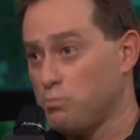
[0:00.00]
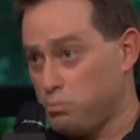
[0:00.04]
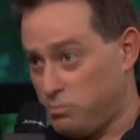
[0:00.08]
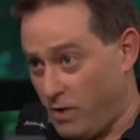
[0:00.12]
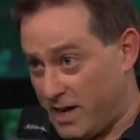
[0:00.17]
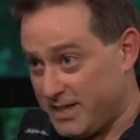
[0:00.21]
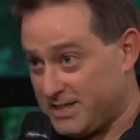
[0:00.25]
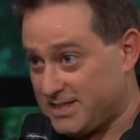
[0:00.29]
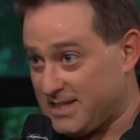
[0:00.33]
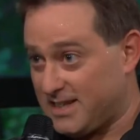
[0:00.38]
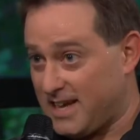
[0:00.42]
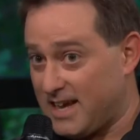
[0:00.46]

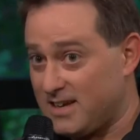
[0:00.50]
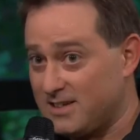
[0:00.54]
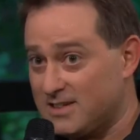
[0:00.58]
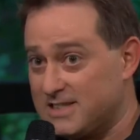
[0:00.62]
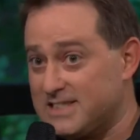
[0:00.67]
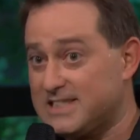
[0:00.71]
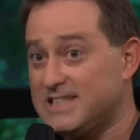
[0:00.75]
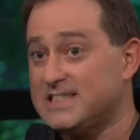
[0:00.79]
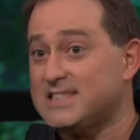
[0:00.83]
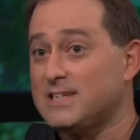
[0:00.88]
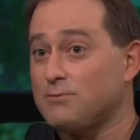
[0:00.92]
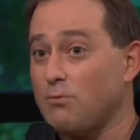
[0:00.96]
raced to the end of the
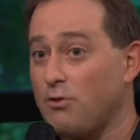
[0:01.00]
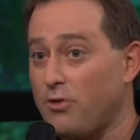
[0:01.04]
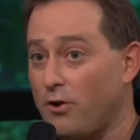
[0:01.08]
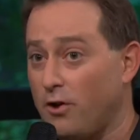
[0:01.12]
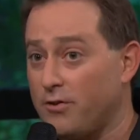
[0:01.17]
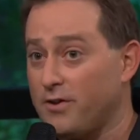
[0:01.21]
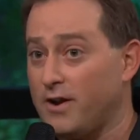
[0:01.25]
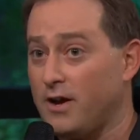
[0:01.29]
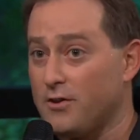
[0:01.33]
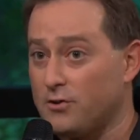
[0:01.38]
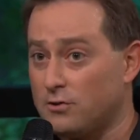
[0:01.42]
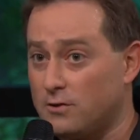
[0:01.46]
season with all
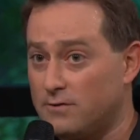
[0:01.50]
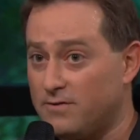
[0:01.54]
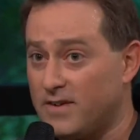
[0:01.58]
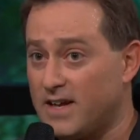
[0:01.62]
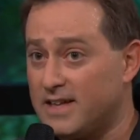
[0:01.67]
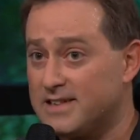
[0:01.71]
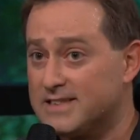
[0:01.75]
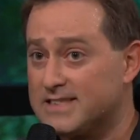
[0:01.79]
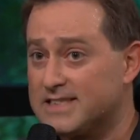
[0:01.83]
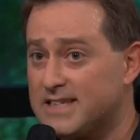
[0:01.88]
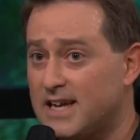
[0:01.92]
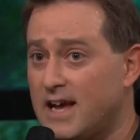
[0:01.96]
the other
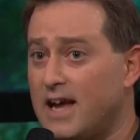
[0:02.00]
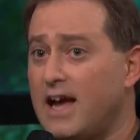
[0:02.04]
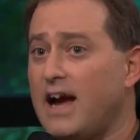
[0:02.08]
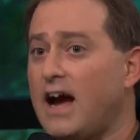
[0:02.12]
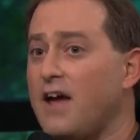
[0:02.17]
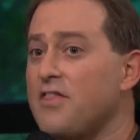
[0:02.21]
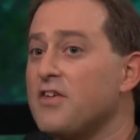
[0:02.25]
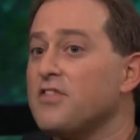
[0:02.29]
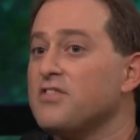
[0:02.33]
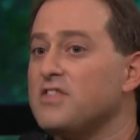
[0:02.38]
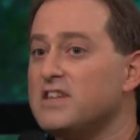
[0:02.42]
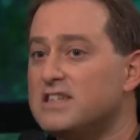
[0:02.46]
events. I
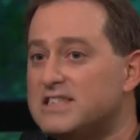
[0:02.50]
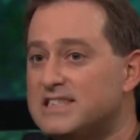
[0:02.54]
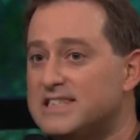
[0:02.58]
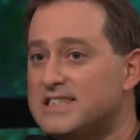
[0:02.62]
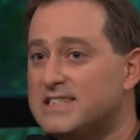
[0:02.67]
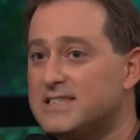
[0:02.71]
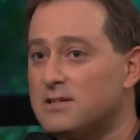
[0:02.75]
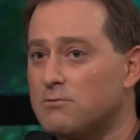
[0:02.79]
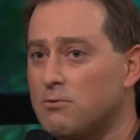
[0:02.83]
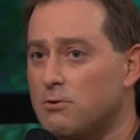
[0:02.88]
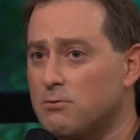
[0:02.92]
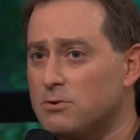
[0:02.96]
think this
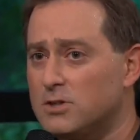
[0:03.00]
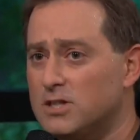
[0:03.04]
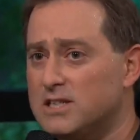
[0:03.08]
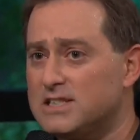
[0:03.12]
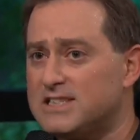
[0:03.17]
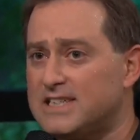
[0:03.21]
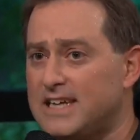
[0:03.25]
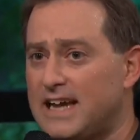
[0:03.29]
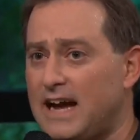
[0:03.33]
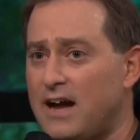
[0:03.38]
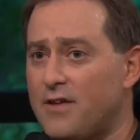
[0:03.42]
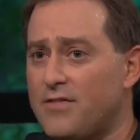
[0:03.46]
season we really
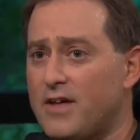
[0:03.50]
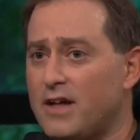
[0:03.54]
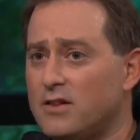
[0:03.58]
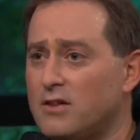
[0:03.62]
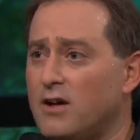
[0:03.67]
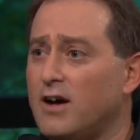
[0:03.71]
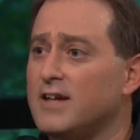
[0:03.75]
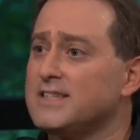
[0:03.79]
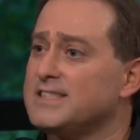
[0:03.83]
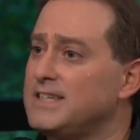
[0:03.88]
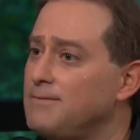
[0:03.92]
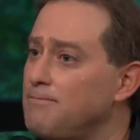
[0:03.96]
see how that
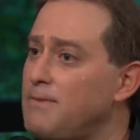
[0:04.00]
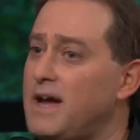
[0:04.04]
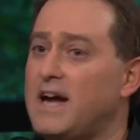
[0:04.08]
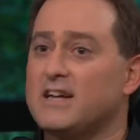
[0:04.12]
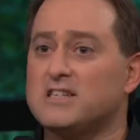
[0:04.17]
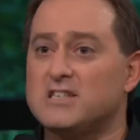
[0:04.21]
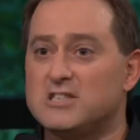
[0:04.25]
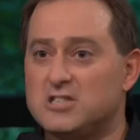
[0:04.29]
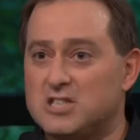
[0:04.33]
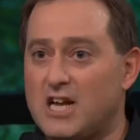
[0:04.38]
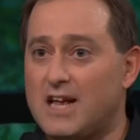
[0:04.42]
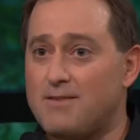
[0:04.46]
loss
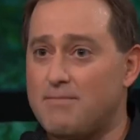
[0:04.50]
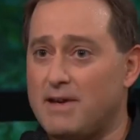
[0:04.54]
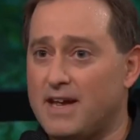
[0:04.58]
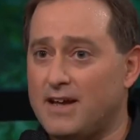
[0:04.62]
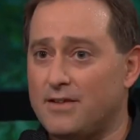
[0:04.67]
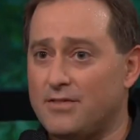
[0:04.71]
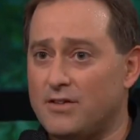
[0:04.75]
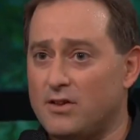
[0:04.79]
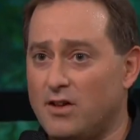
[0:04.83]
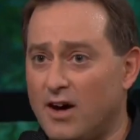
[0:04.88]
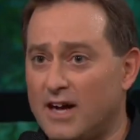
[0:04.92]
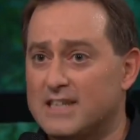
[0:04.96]
impacted Jamie
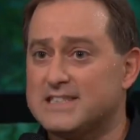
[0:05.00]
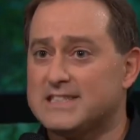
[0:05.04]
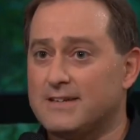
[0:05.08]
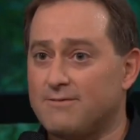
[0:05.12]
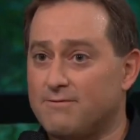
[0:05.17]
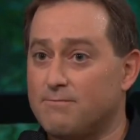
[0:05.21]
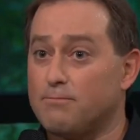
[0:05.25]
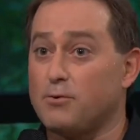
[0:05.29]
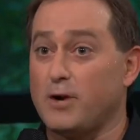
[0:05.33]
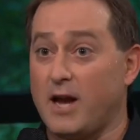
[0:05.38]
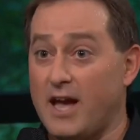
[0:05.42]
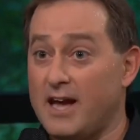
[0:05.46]
and the loss
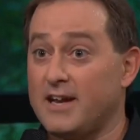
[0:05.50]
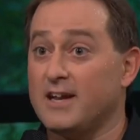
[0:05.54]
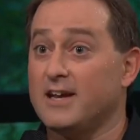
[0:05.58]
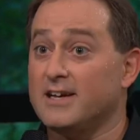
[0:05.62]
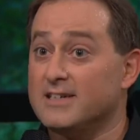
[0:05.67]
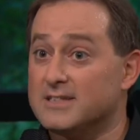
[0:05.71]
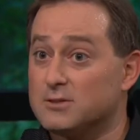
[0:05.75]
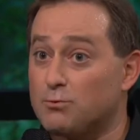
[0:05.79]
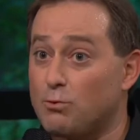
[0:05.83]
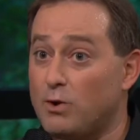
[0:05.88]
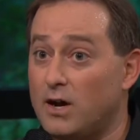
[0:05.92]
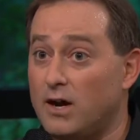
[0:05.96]
of Brianna
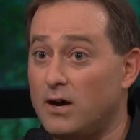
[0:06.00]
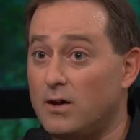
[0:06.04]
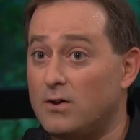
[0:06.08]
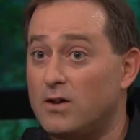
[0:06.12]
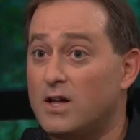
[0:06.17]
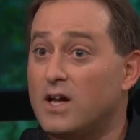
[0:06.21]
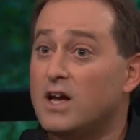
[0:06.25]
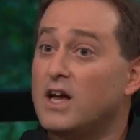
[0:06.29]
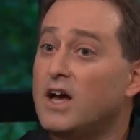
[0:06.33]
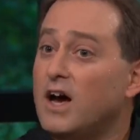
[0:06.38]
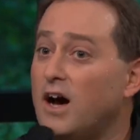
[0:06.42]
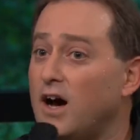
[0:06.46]
as well.
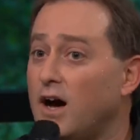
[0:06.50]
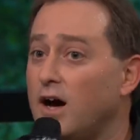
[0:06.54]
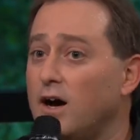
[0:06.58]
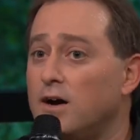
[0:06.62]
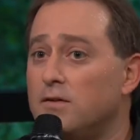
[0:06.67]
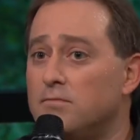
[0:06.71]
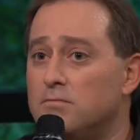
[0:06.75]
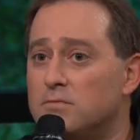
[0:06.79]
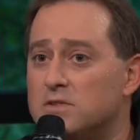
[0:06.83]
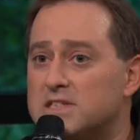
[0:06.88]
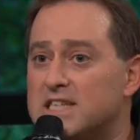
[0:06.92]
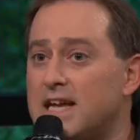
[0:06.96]

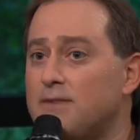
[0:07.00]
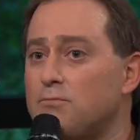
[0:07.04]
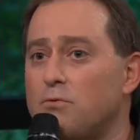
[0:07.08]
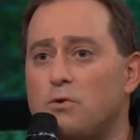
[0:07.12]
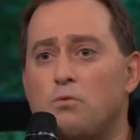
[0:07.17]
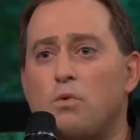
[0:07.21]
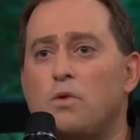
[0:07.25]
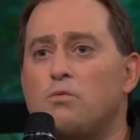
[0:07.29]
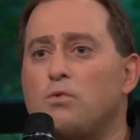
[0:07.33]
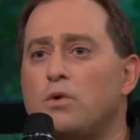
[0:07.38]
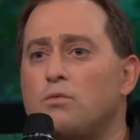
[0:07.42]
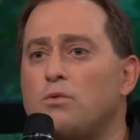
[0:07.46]
Um, Sam,
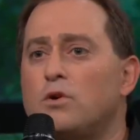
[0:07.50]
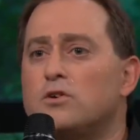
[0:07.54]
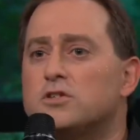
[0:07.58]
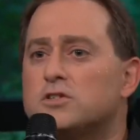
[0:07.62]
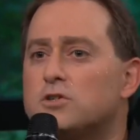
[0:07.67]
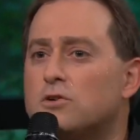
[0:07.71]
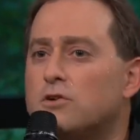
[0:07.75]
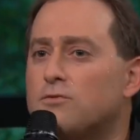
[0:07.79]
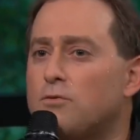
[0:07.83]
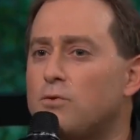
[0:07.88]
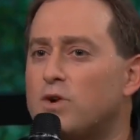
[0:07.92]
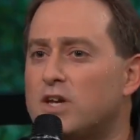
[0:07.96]
what, what are
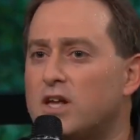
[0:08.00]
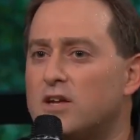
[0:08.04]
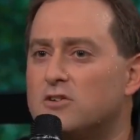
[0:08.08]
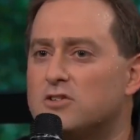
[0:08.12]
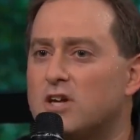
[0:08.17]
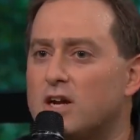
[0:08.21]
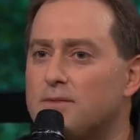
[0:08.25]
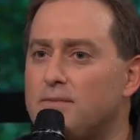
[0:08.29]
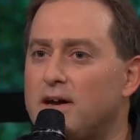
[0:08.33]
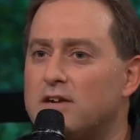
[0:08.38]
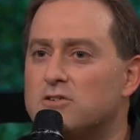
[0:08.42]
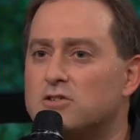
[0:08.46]
sort of what can you
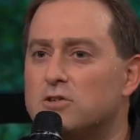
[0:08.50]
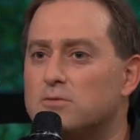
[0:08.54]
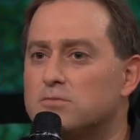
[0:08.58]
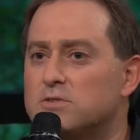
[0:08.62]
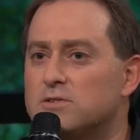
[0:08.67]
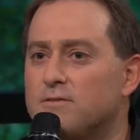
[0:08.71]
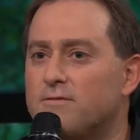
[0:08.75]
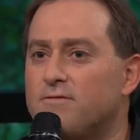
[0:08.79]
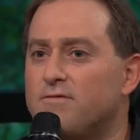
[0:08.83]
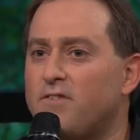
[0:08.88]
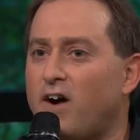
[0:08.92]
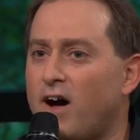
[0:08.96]
talk about in terms
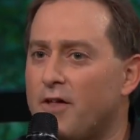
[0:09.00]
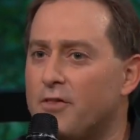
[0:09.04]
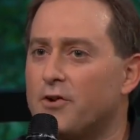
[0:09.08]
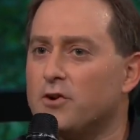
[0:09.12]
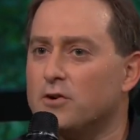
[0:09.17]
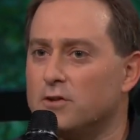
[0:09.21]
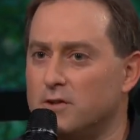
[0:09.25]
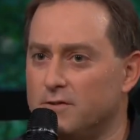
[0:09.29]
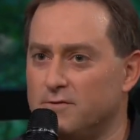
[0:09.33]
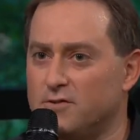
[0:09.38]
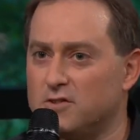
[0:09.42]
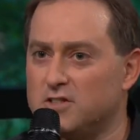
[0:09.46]
of
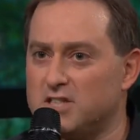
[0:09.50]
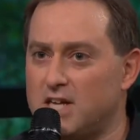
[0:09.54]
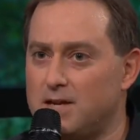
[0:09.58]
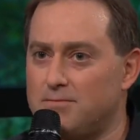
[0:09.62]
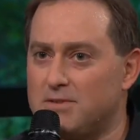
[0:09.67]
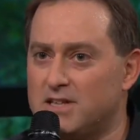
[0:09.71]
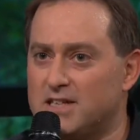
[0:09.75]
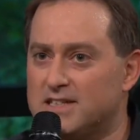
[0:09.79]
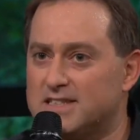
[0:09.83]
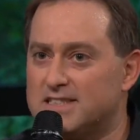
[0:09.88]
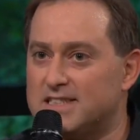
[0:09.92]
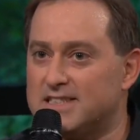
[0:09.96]
fatherhood for Jamie
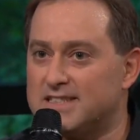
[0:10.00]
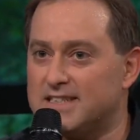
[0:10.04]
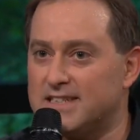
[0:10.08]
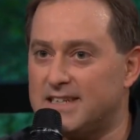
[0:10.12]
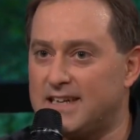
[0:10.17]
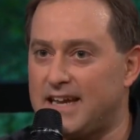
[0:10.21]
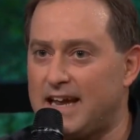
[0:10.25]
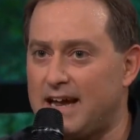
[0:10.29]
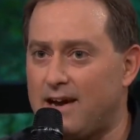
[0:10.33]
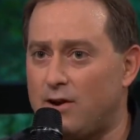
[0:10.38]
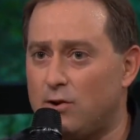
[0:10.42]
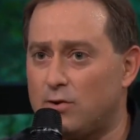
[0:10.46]
this season
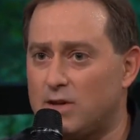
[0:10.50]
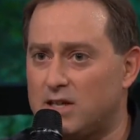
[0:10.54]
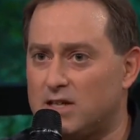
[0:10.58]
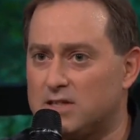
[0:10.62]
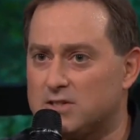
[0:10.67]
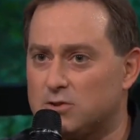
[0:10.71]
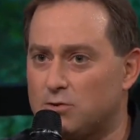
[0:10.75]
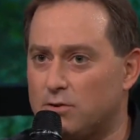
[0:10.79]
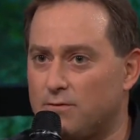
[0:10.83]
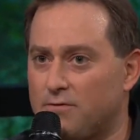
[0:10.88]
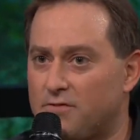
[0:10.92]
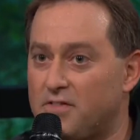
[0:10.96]
and how he
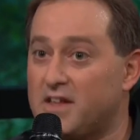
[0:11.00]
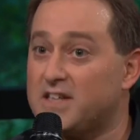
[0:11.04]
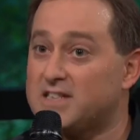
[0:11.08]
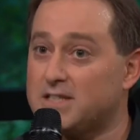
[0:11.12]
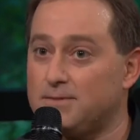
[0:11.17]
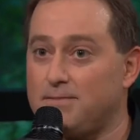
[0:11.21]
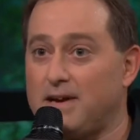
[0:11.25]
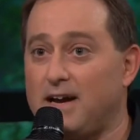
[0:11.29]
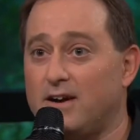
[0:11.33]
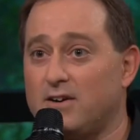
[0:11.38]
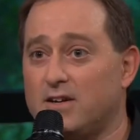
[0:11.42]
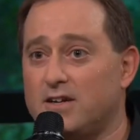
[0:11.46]
sort of thinks
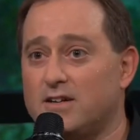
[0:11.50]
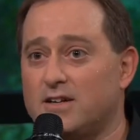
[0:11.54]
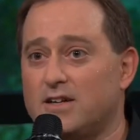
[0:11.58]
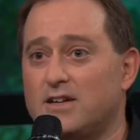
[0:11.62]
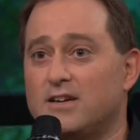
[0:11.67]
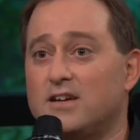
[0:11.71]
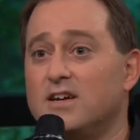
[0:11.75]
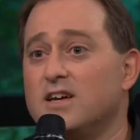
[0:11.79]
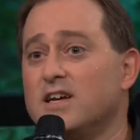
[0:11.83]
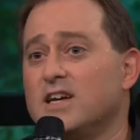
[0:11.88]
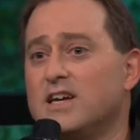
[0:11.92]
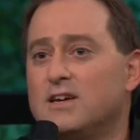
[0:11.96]
about it
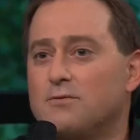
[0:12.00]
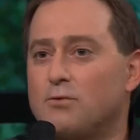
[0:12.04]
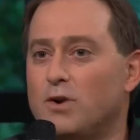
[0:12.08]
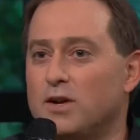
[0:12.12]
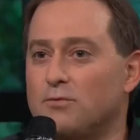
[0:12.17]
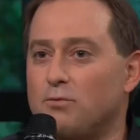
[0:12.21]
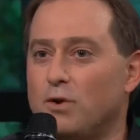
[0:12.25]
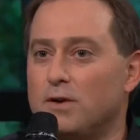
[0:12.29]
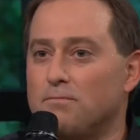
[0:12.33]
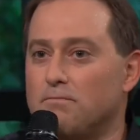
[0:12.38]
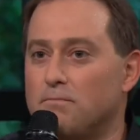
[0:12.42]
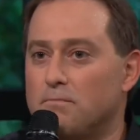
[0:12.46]
and what
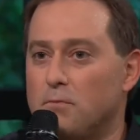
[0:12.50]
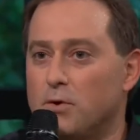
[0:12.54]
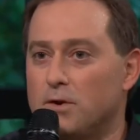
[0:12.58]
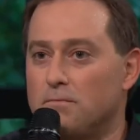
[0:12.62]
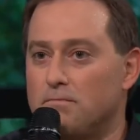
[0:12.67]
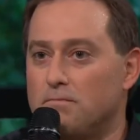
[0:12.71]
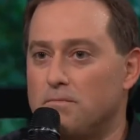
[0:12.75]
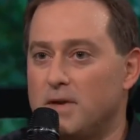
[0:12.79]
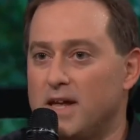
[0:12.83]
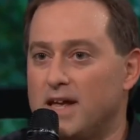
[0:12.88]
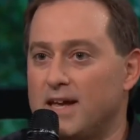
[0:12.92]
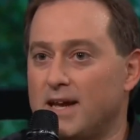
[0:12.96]
what
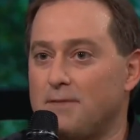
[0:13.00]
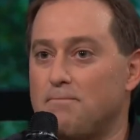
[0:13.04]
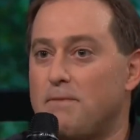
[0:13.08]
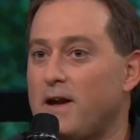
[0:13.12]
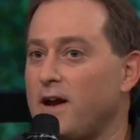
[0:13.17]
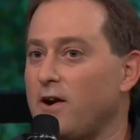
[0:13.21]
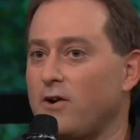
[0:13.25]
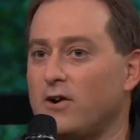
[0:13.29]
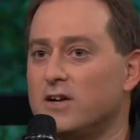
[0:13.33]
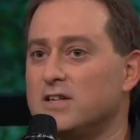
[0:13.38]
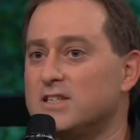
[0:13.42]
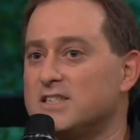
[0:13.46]
what being a
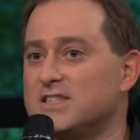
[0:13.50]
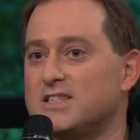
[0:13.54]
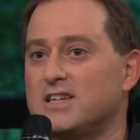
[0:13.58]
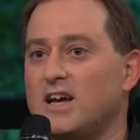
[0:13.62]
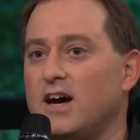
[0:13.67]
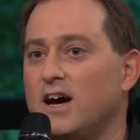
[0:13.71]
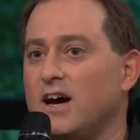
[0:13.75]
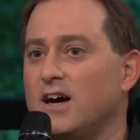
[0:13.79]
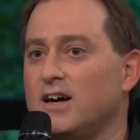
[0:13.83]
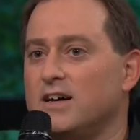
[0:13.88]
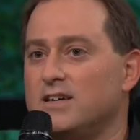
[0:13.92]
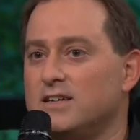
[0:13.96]
parent
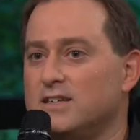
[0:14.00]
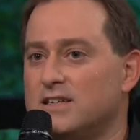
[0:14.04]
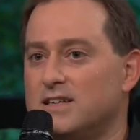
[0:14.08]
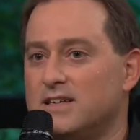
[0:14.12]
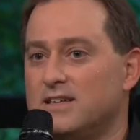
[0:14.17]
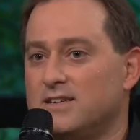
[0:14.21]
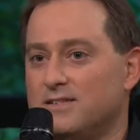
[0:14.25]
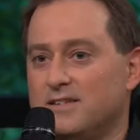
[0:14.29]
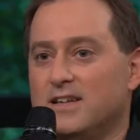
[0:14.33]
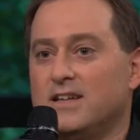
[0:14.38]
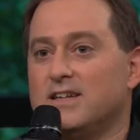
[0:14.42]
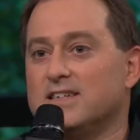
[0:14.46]
uh,
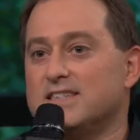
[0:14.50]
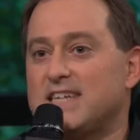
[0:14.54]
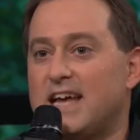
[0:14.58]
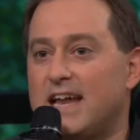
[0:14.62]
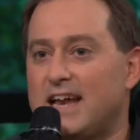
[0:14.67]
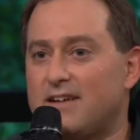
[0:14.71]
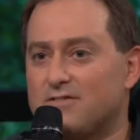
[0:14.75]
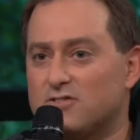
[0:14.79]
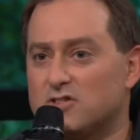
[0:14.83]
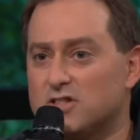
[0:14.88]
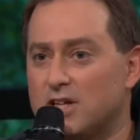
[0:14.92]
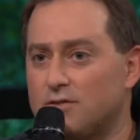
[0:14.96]
in his head
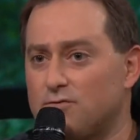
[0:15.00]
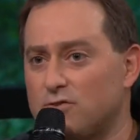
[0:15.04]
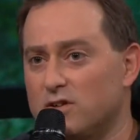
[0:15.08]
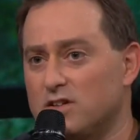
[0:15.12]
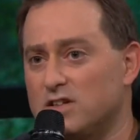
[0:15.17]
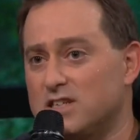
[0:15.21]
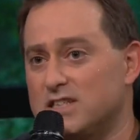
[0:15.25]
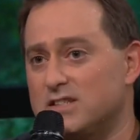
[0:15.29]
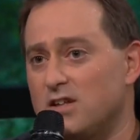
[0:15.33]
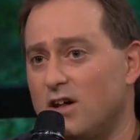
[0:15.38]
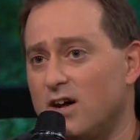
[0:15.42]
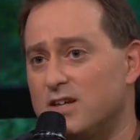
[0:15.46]
after suffering
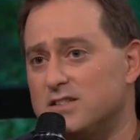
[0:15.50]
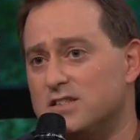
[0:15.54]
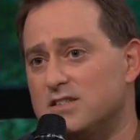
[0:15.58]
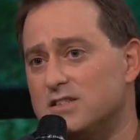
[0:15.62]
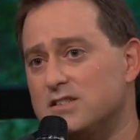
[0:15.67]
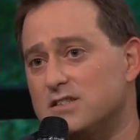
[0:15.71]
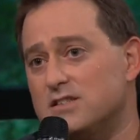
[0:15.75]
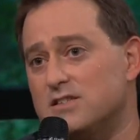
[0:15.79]
these losses? Yeah,